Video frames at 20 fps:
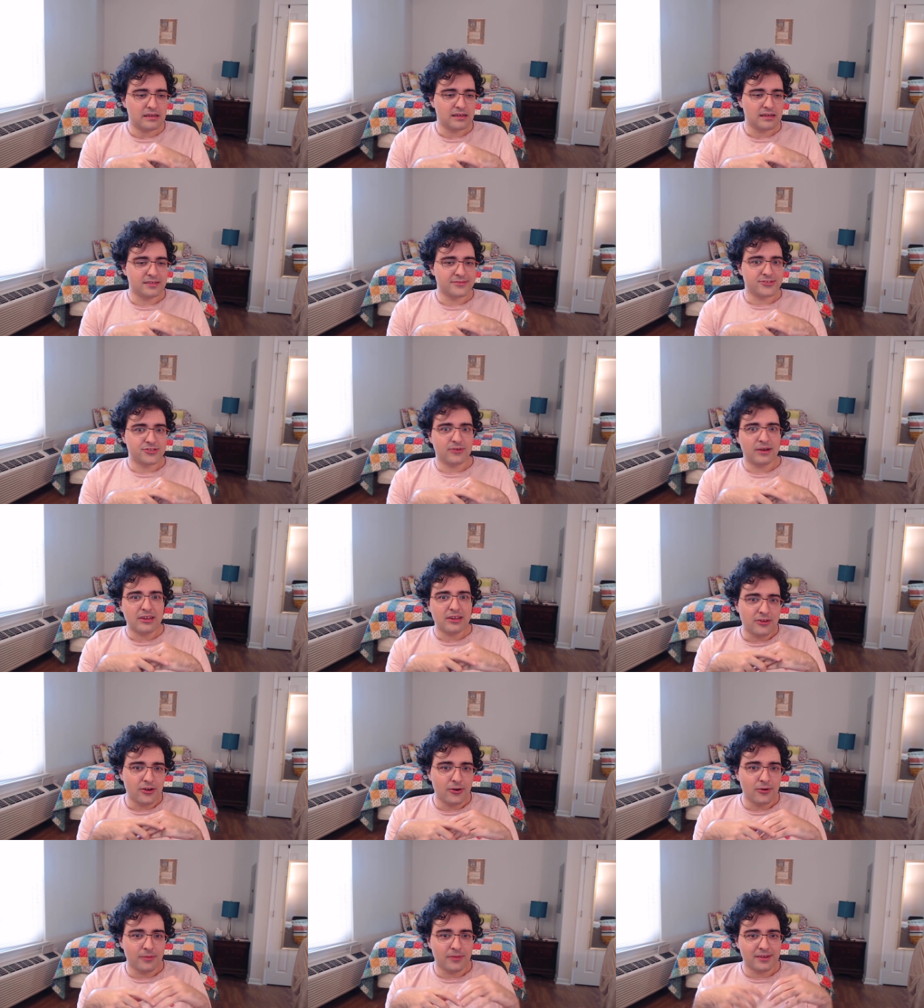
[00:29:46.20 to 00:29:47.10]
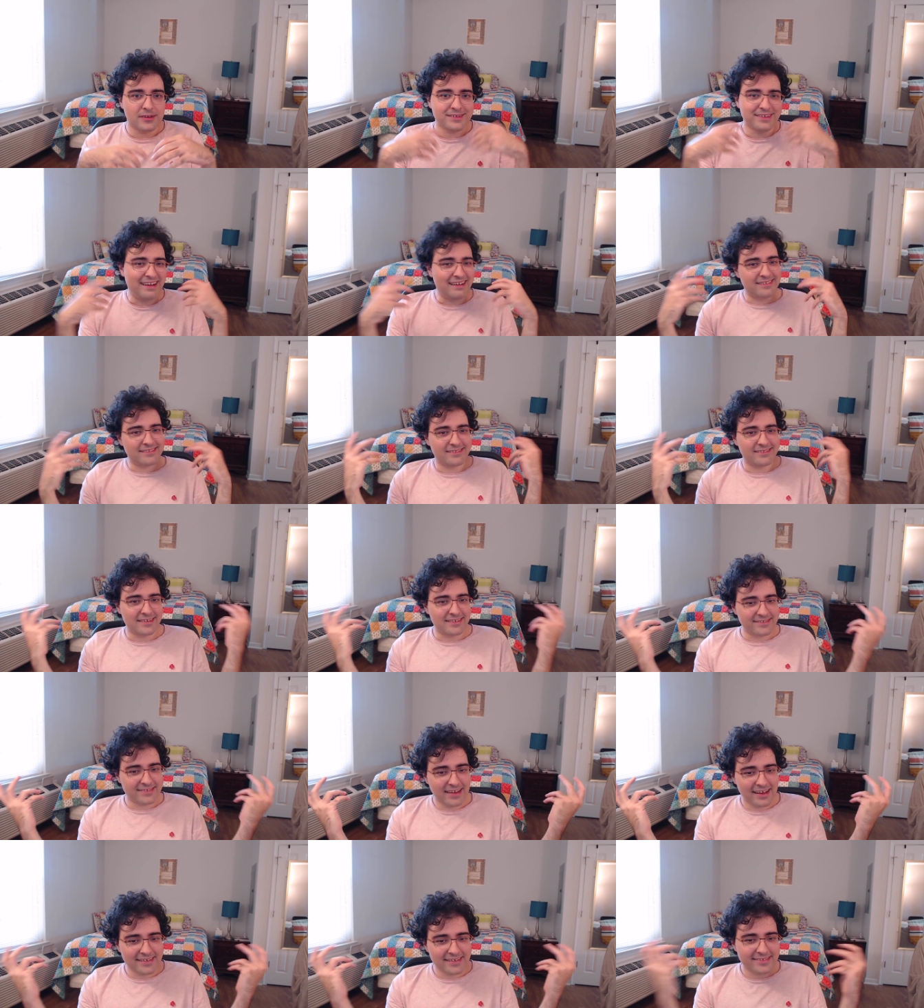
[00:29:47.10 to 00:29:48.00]
So I know that Jasna is
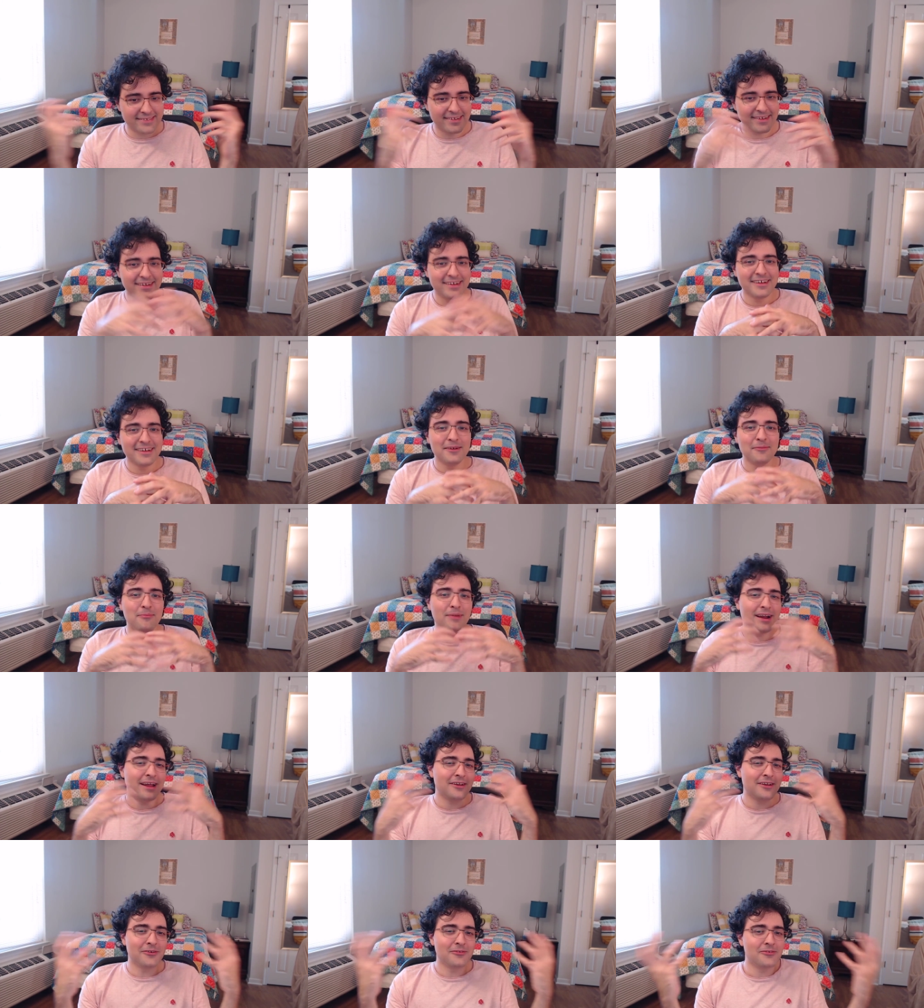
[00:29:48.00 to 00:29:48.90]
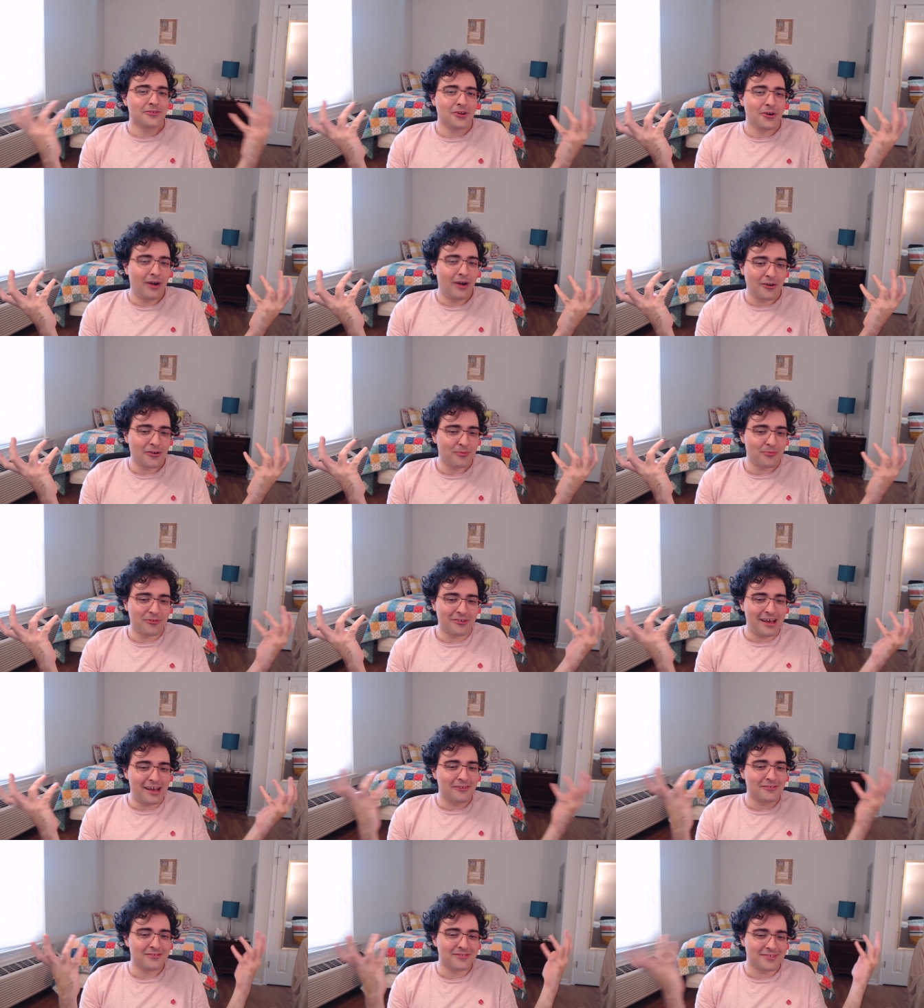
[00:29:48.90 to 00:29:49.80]
Jasna, but I don't know how to
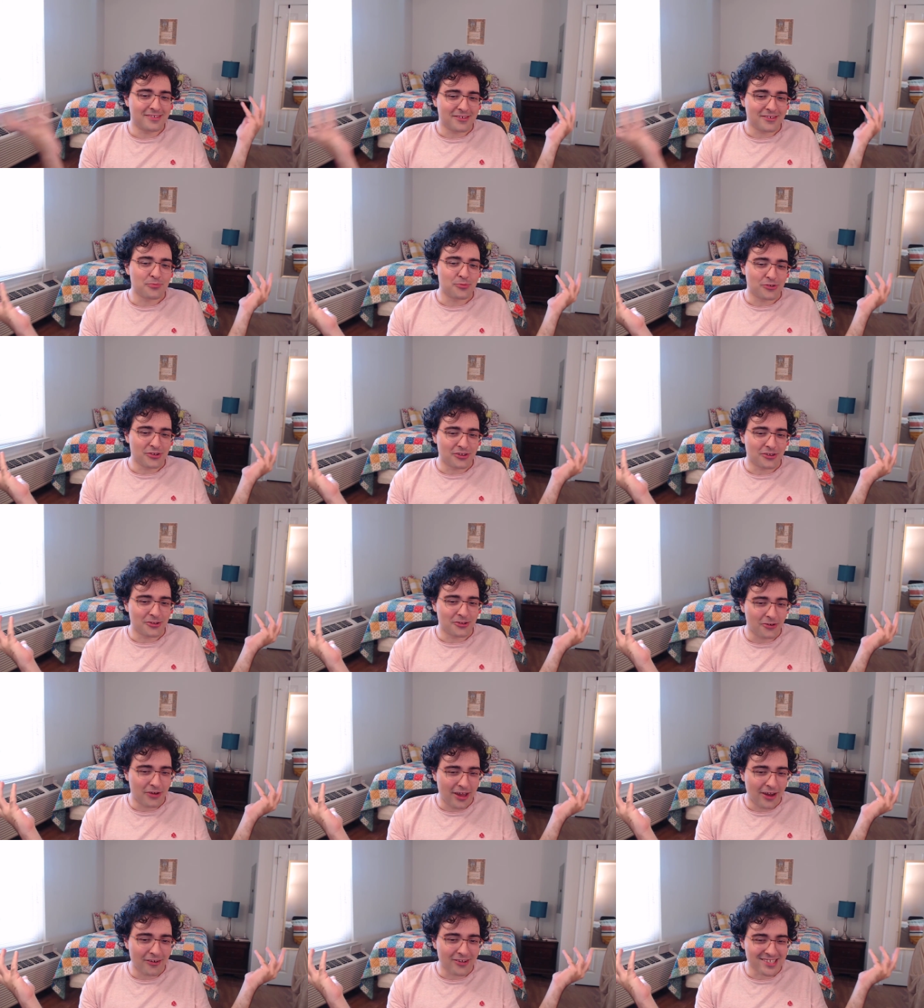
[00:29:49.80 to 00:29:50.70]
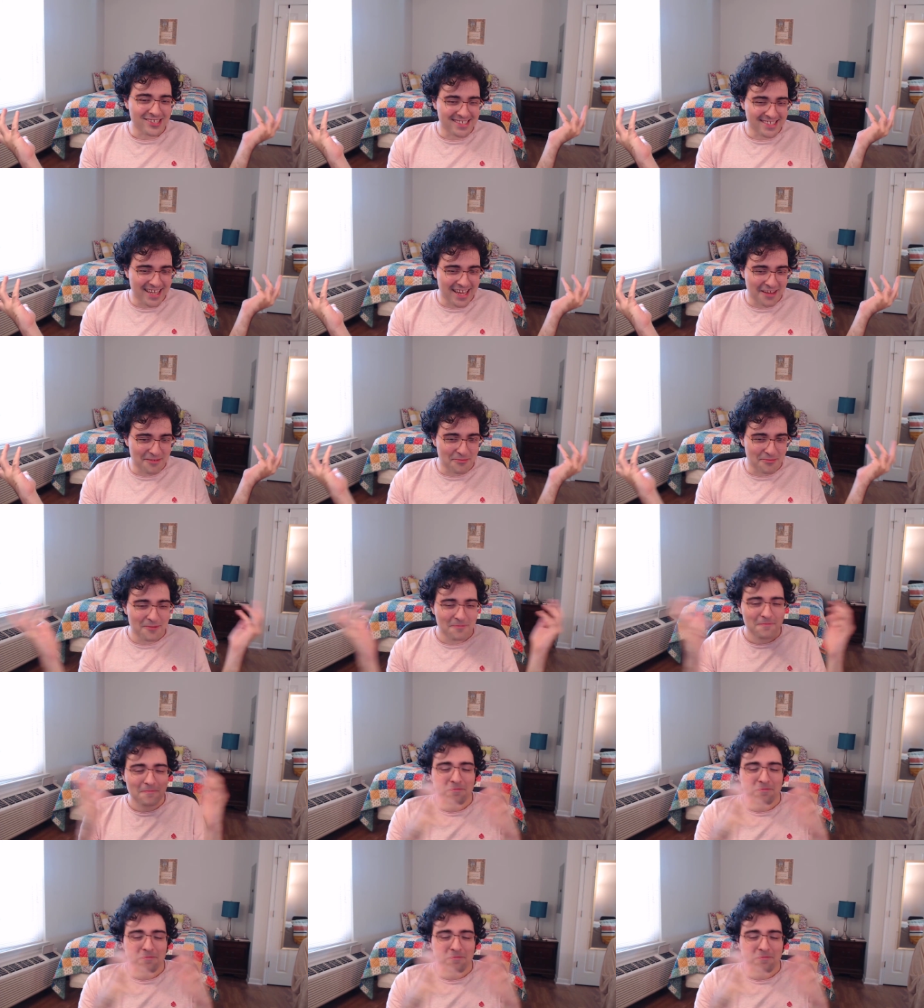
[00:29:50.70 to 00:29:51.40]
pronounce this particular herald's name.